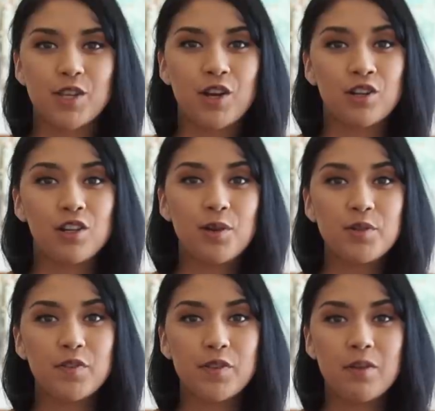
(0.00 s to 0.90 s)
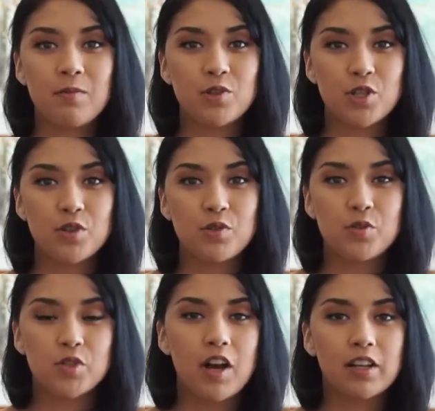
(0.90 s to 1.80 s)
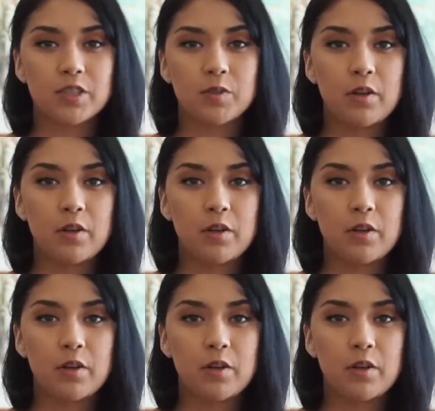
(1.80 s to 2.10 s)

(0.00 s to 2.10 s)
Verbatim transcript: on clothes for them, shoes, socks,